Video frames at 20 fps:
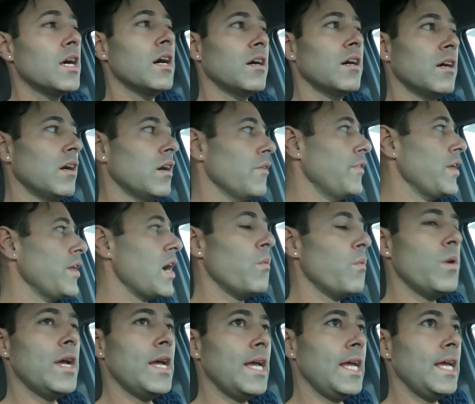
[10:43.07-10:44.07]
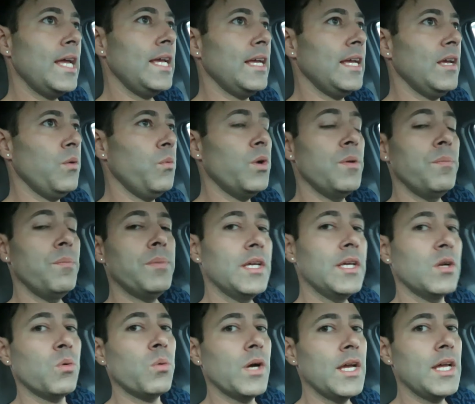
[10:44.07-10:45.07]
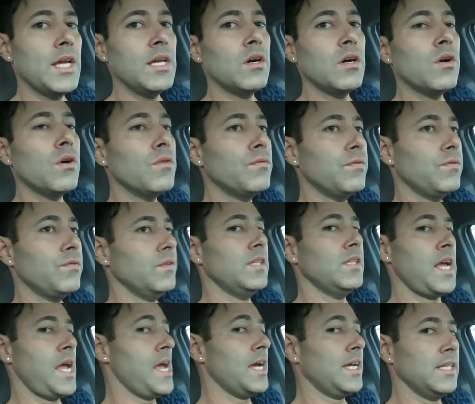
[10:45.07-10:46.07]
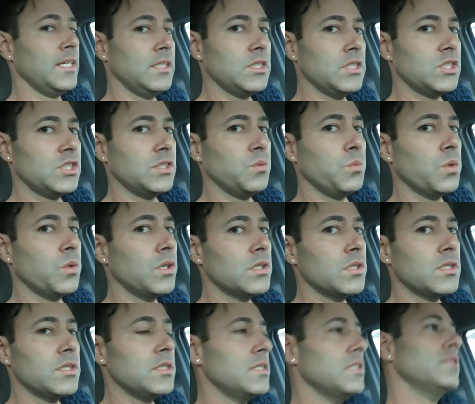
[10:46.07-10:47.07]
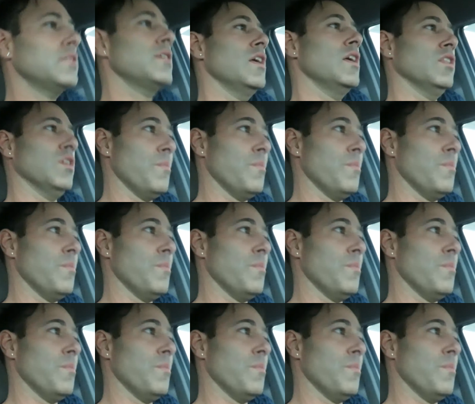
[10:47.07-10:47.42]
That way it wouldn't be in the way of the air conditioning workers,